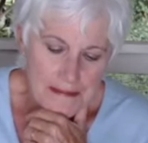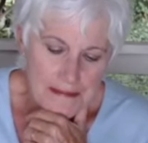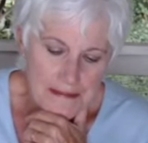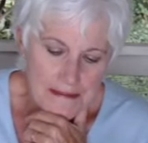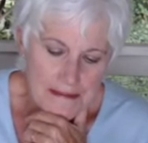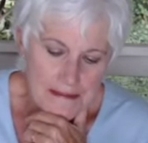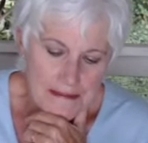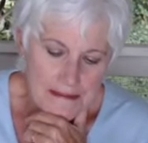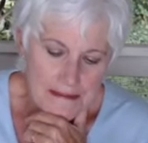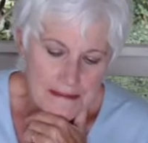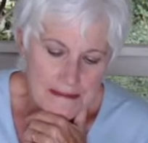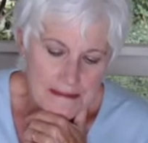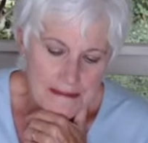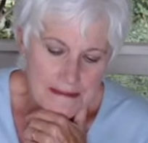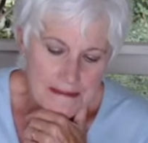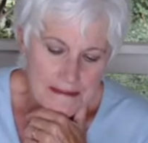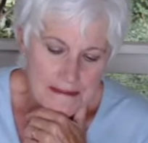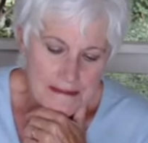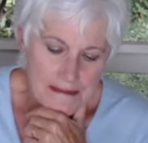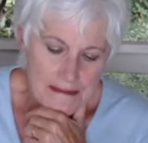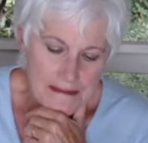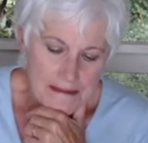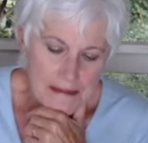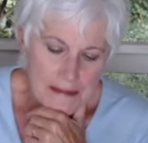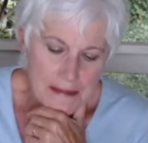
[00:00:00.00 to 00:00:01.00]

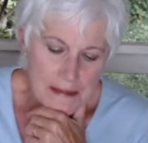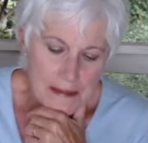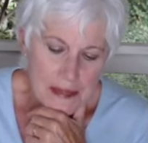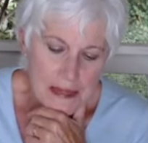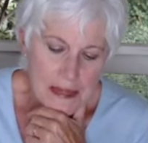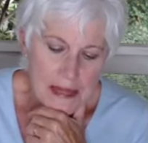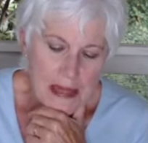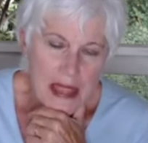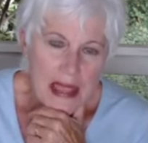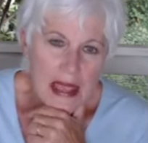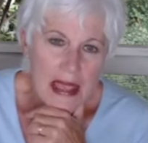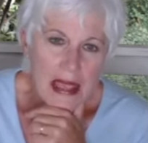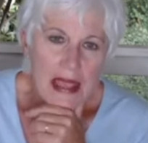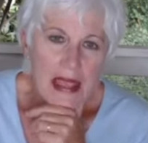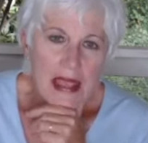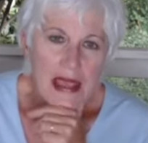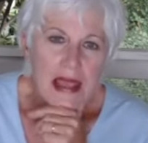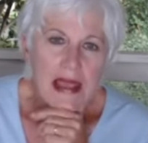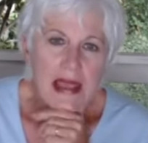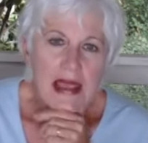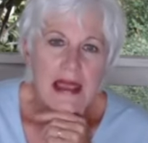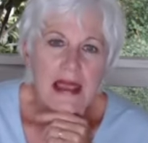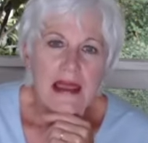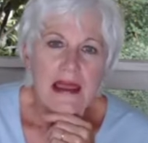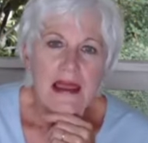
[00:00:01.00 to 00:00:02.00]

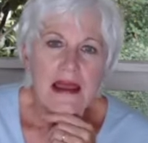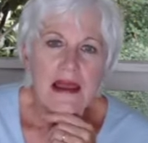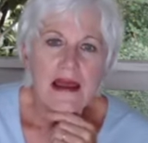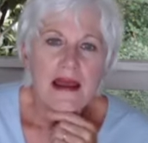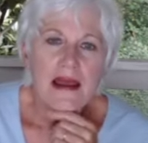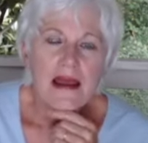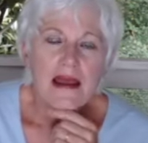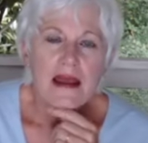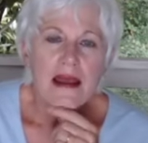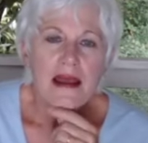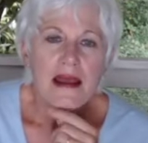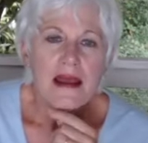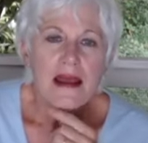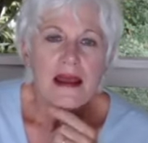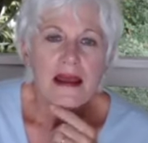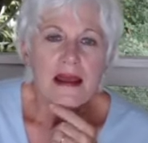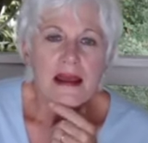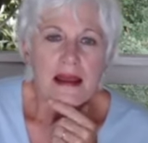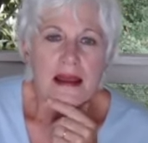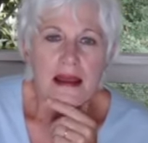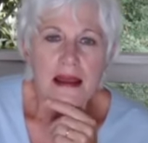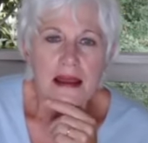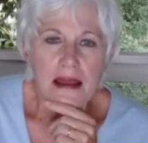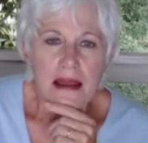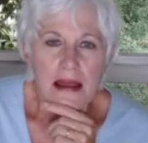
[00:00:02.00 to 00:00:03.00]

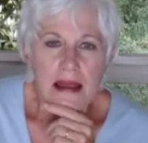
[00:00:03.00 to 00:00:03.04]
(no one is talking)